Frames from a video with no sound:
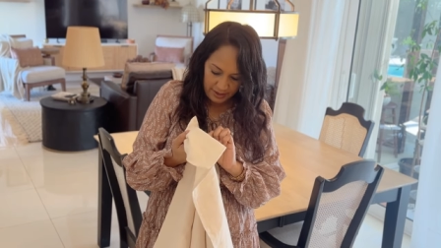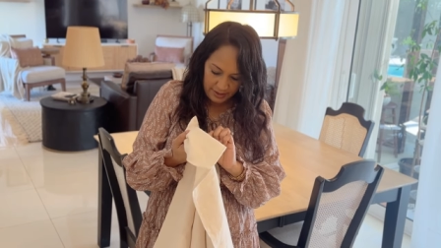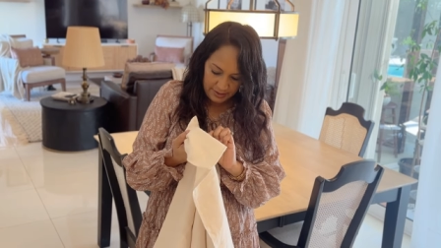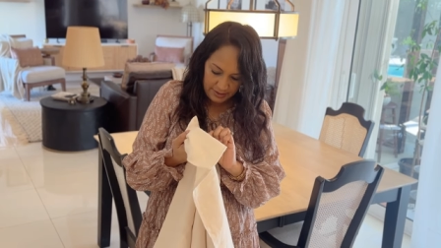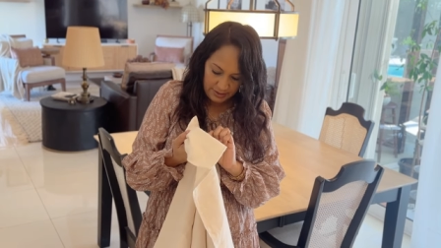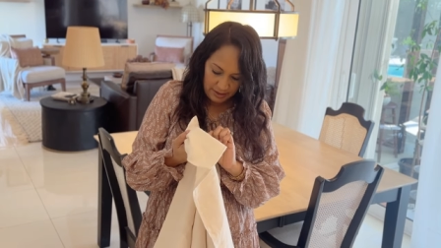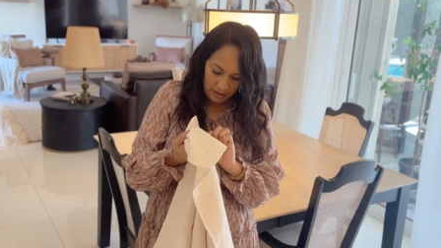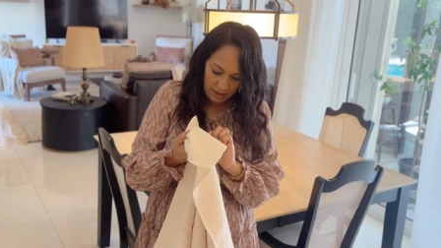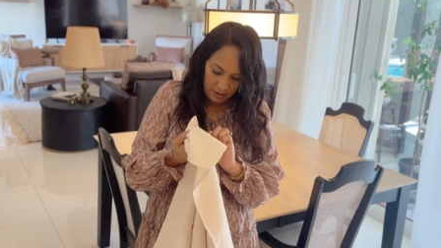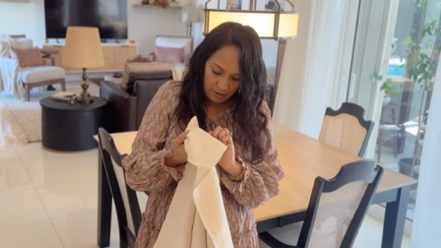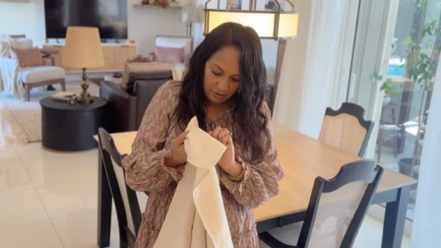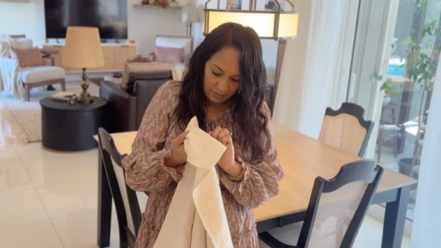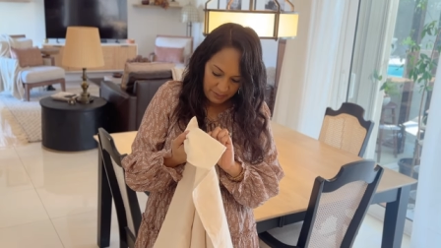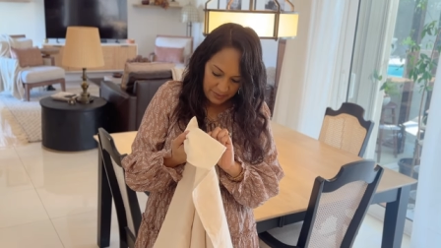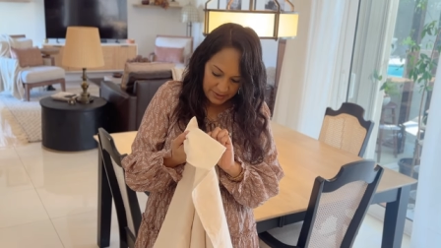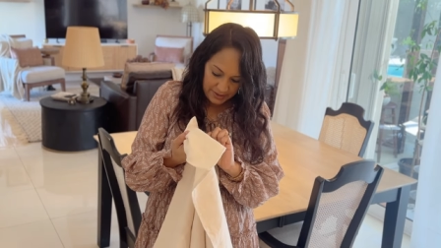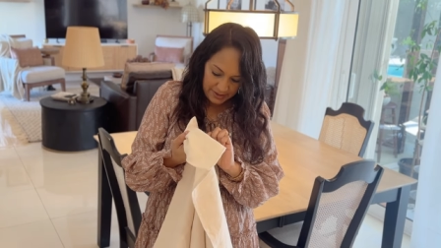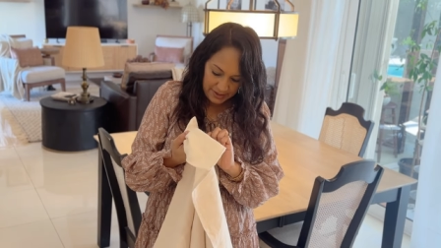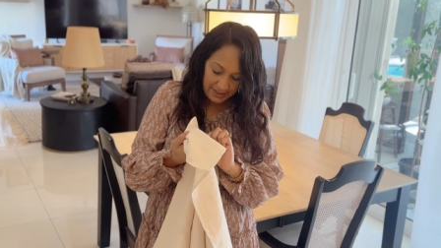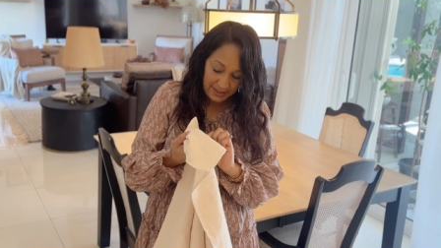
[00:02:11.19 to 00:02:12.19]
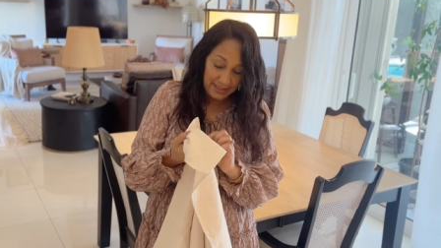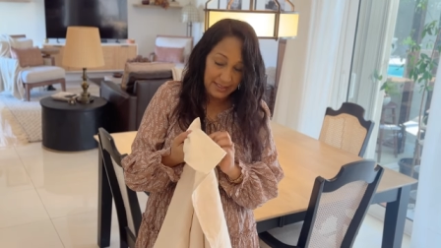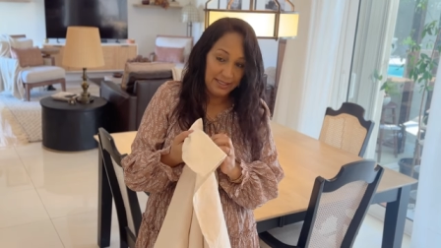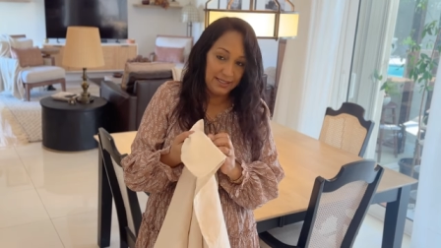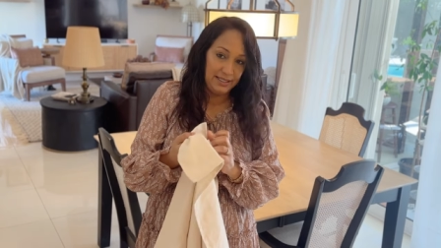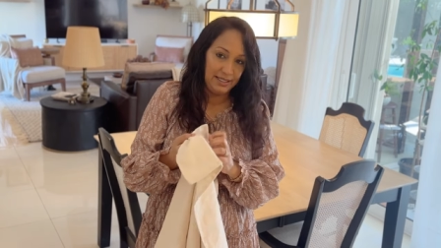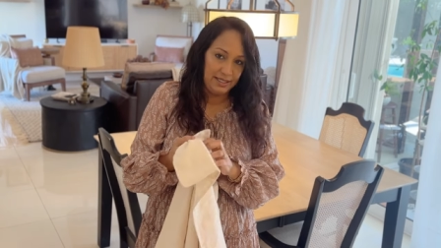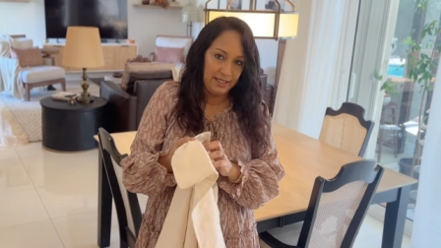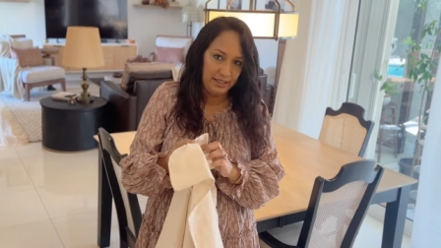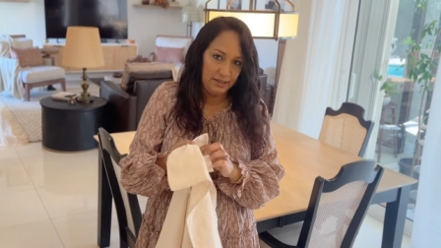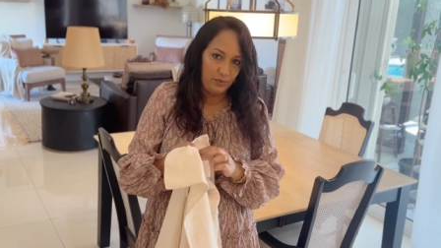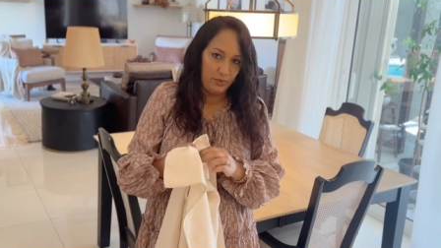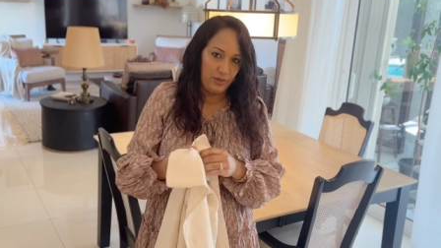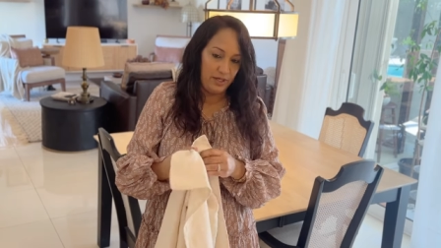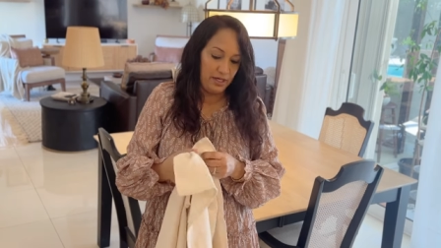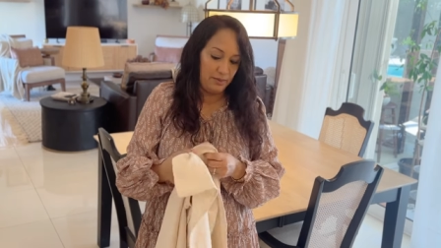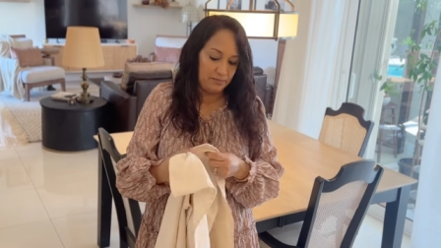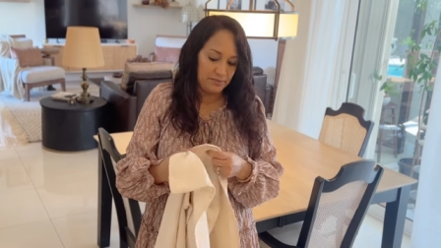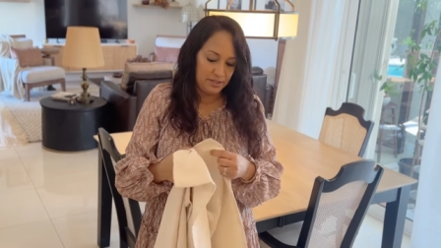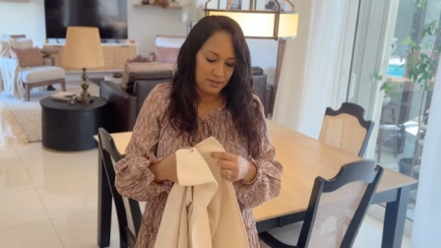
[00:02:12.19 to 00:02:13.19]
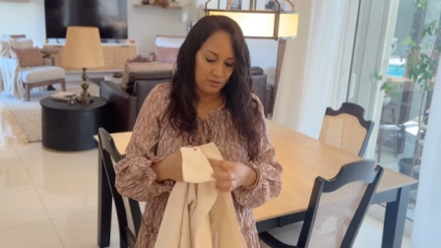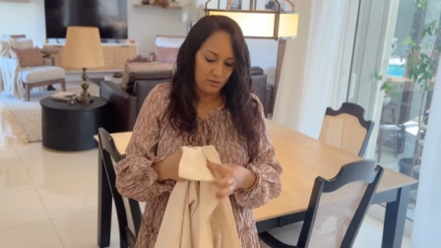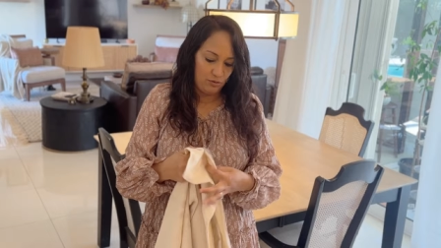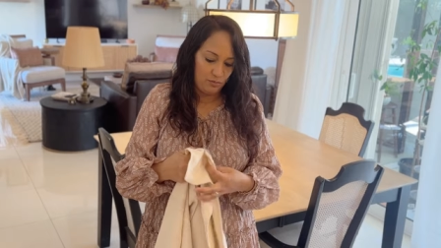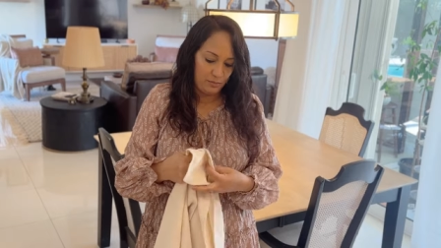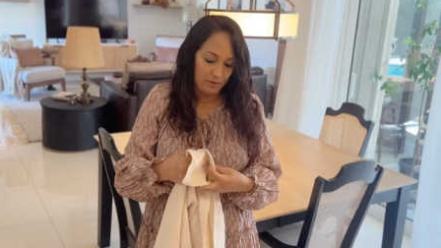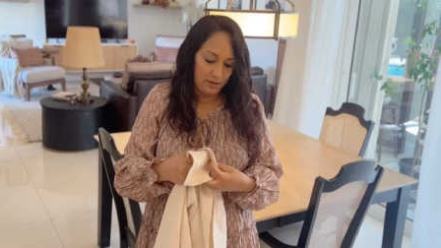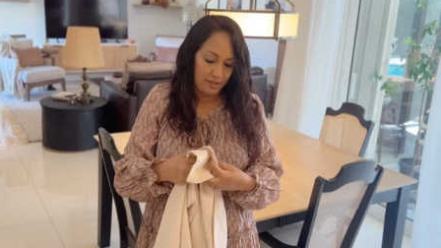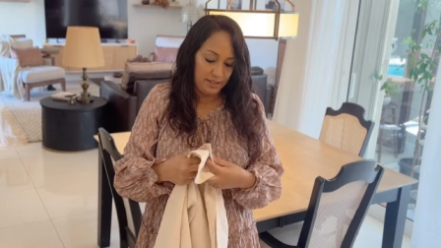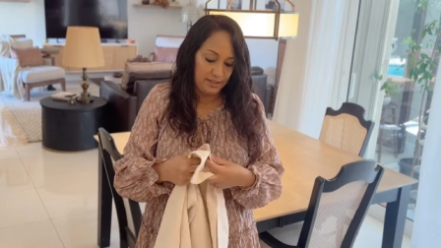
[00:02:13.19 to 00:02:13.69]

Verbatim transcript: It's 100% linen. Williams Sonoma